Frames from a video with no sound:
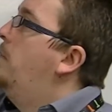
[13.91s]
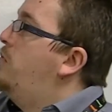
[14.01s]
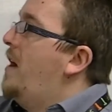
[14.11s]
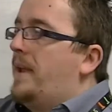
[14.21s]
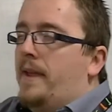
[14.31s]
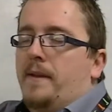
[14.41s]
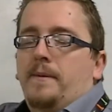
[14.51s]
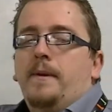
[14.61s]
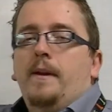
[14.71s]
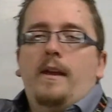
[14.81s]
bracket
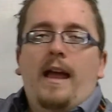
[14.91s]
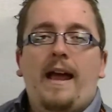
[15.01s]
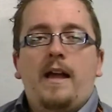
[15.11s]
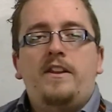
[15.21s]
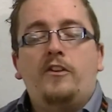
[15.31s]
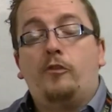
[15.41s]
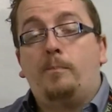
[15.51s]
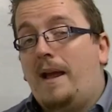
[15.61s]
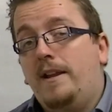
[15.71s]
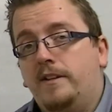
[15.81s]
and
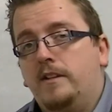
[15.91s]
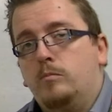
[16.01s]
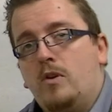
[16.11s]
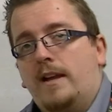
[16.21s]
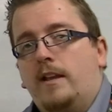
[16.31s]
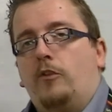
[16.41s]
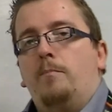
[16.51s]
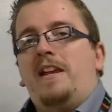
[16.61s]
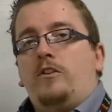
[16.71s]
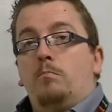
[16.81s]
expanding the brackets
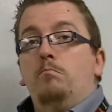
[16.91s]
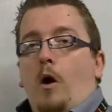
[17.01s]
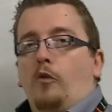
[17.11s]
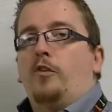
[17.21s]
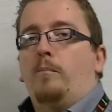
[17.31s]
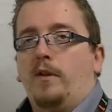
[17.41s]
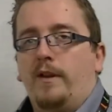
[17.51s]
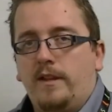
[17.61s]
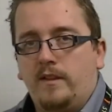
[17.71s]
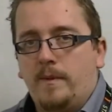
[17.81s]
means
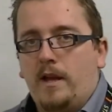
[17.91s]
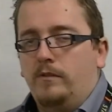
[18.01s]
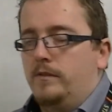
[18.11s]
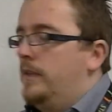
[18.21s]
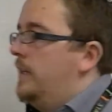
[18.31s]
multiplying them out